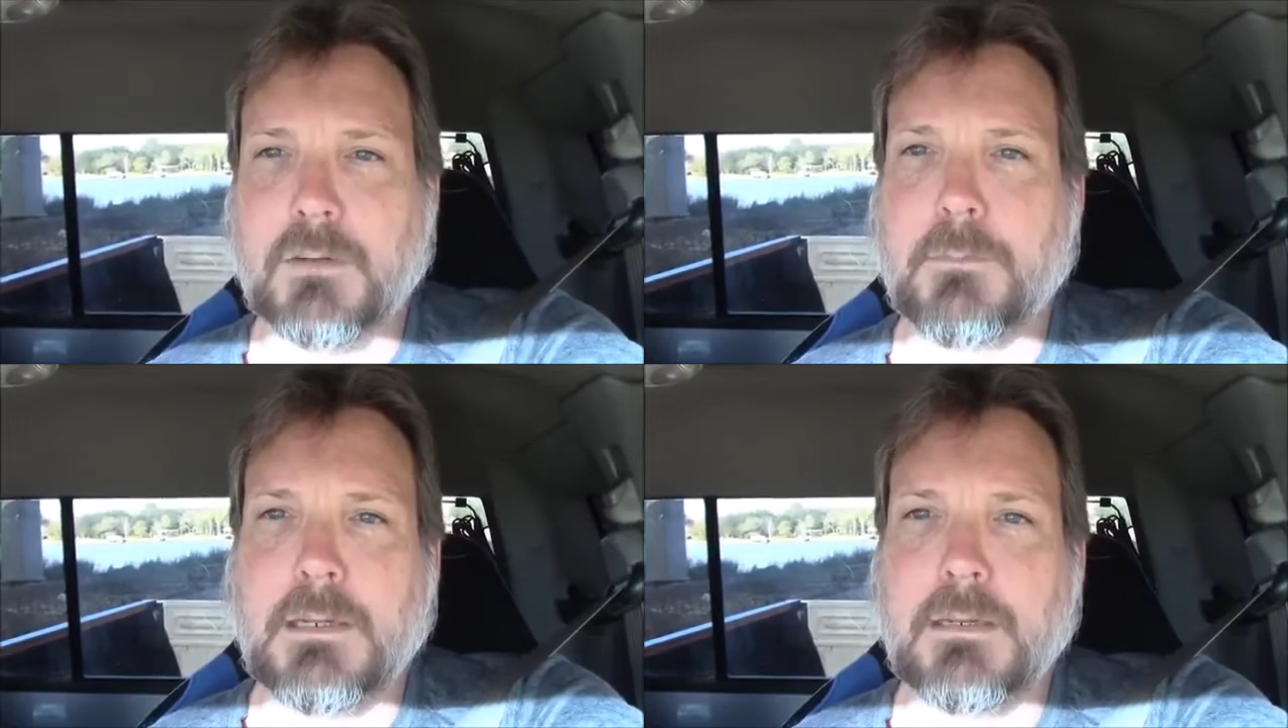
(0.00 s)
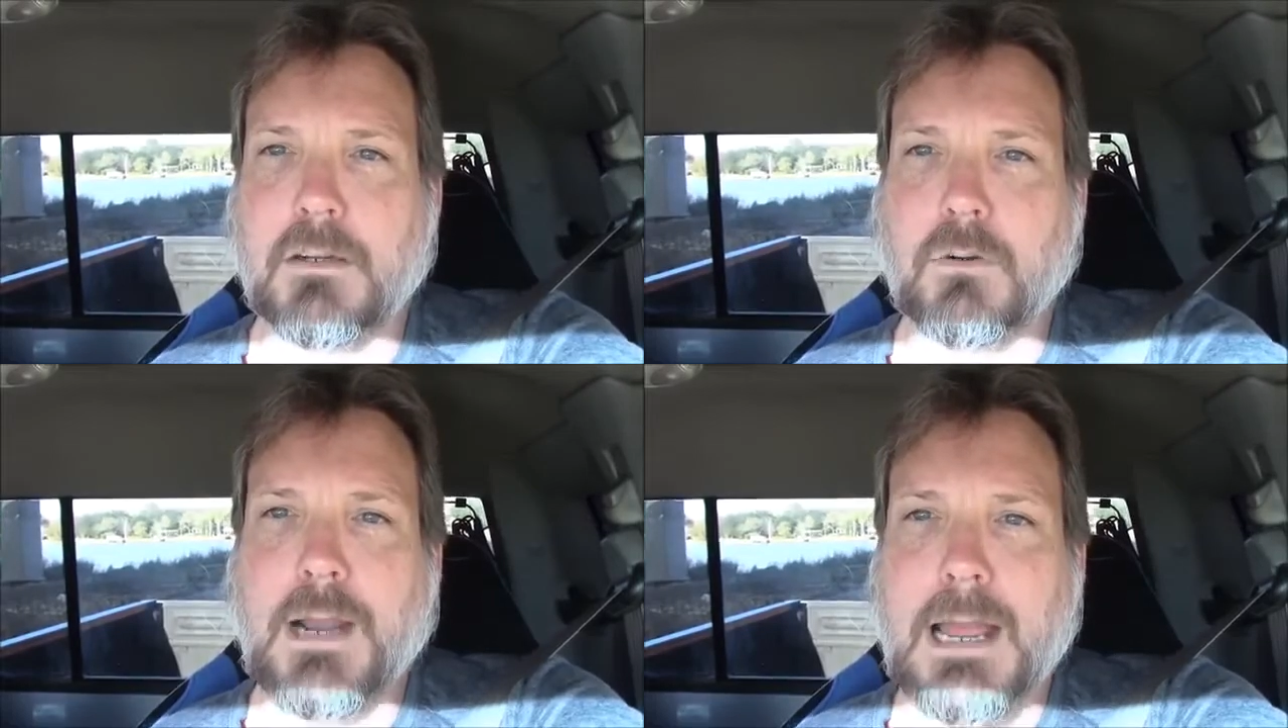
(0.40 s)
me and
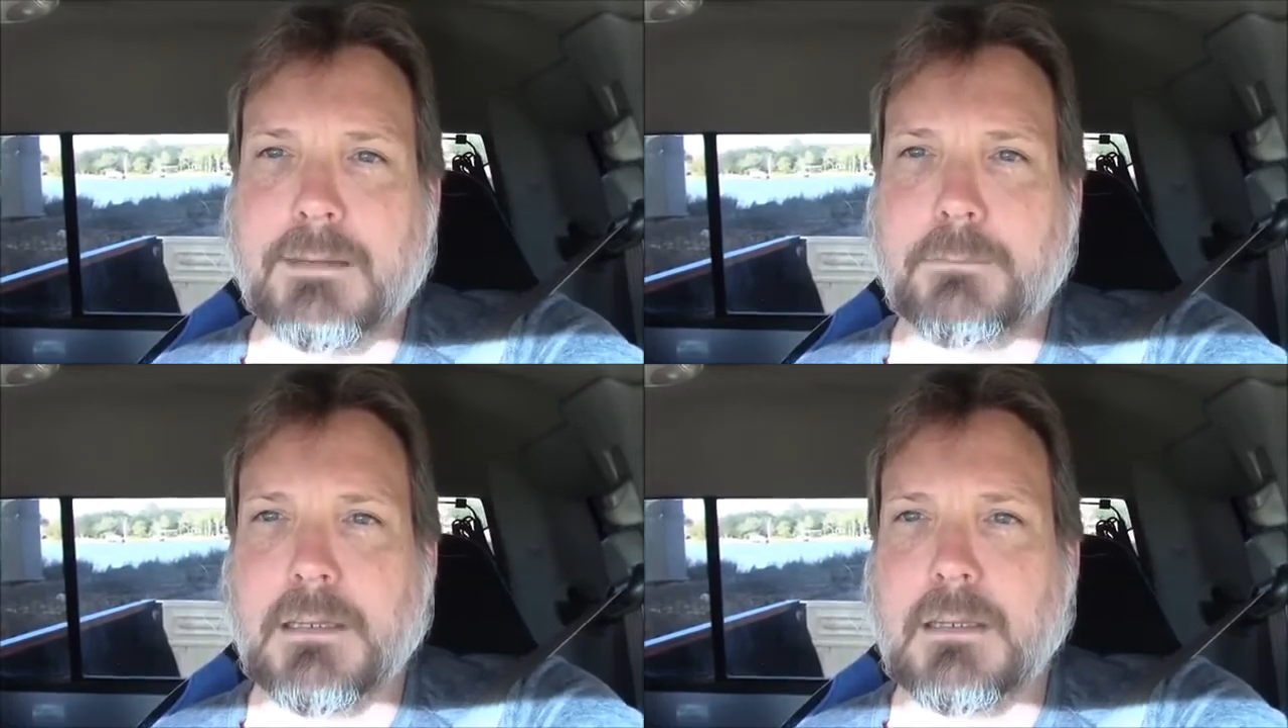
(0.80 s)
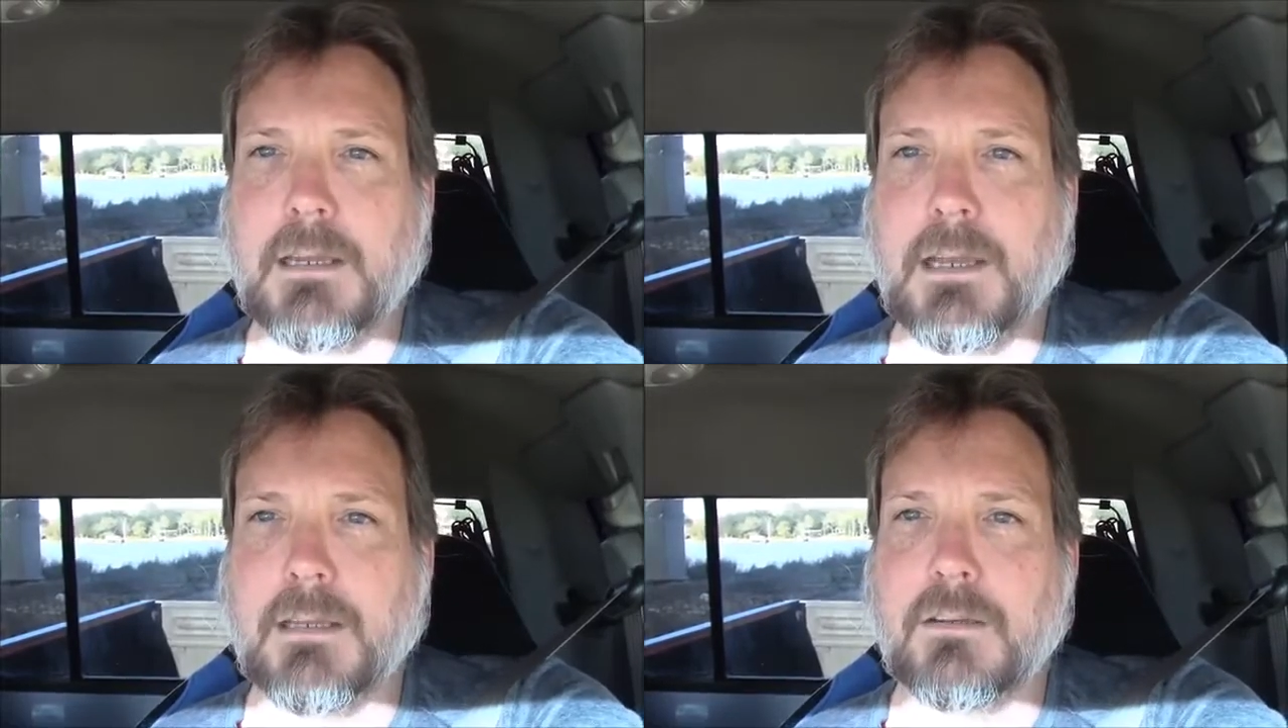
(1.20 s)
harass me
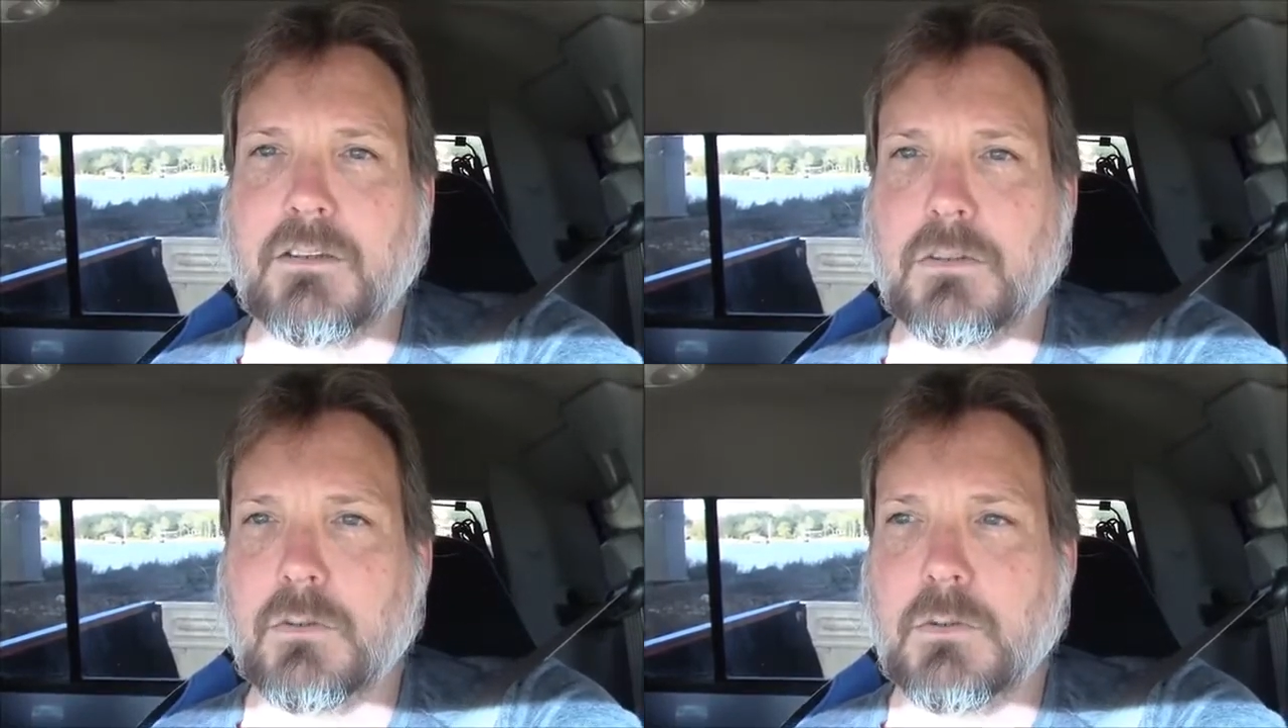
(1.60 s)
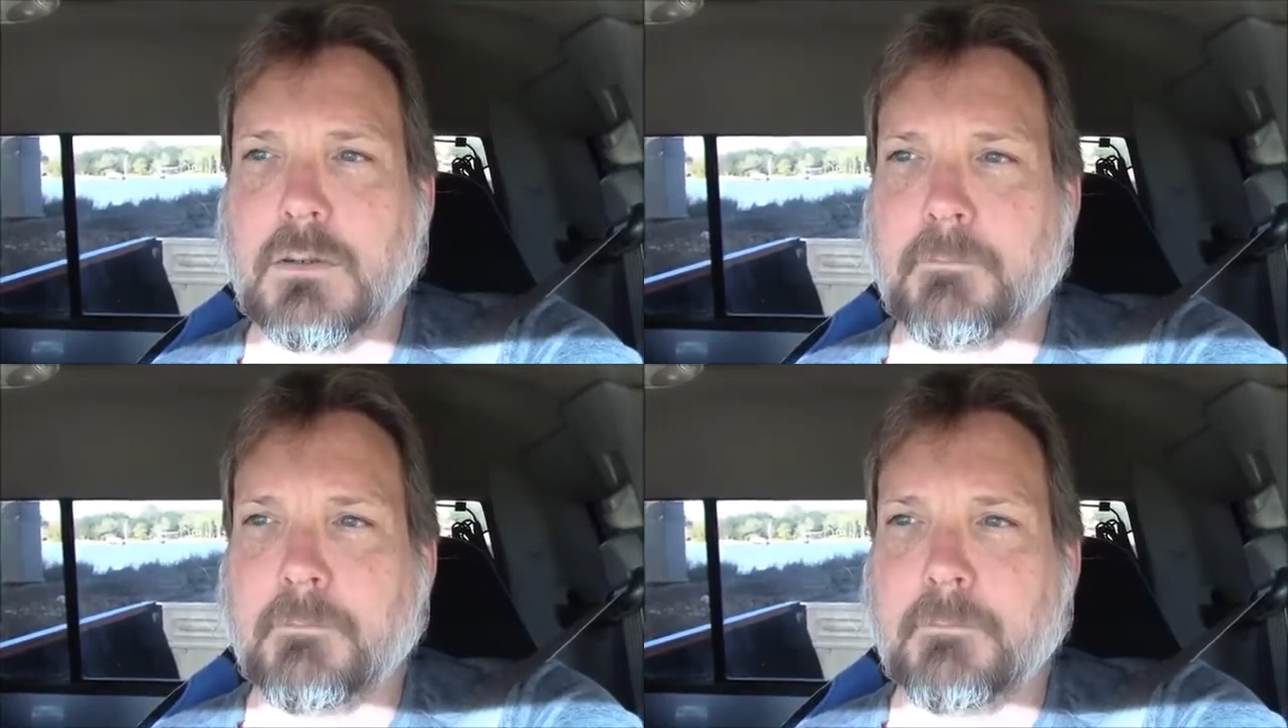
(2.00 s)
and to